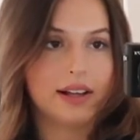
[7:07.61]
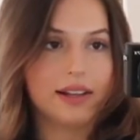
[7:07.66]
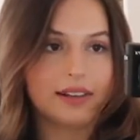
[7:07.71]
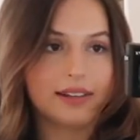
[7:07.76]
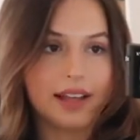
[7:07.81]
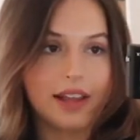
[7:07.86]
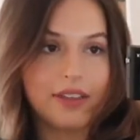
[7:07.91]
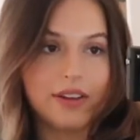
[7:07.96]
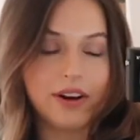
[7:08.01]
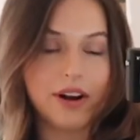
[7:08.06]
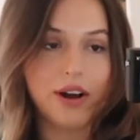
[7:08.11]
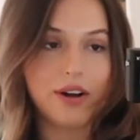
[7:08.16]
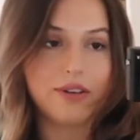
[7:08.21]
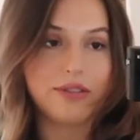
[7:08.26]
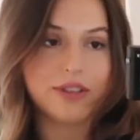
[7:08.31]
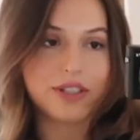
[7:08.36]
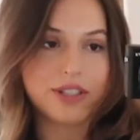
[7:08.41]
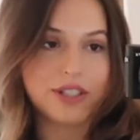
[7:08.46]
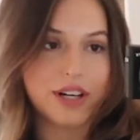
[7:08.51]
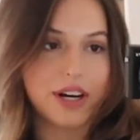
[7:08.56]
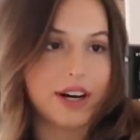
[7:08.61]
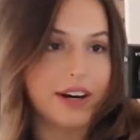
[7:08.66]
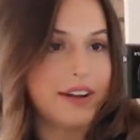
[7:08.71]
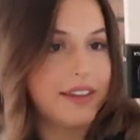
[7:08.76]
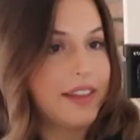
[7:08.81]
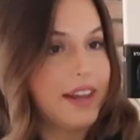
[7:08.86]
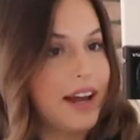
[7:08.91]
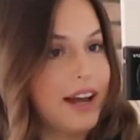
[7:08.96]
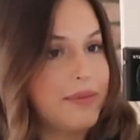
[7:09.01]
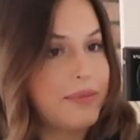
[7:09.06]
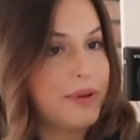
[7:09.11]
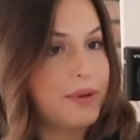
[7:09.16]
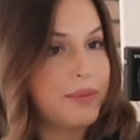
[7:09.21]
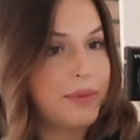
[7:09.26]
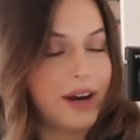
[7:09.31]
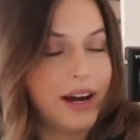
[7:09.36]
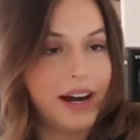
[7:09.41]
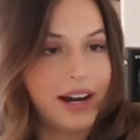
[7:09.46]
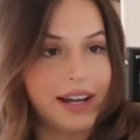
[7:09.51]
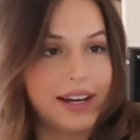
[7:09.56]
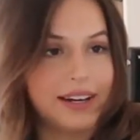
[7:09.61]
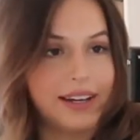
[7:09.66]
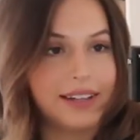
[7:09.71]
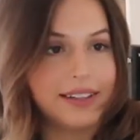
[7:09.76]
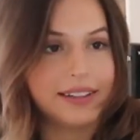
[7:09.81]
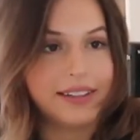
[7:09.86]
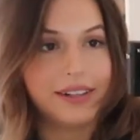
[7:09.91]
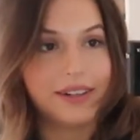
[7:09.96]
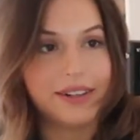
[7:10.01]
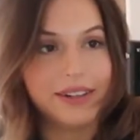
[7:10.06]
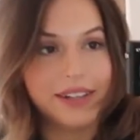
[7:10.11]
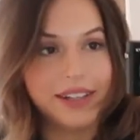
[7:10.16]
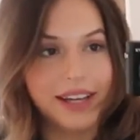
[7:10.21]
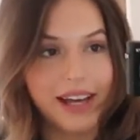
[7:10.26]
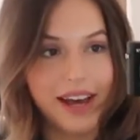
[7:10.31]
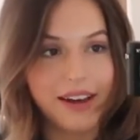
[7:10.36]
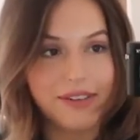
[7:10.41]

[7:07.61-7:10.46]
Leather overshirt that I've been wearing literally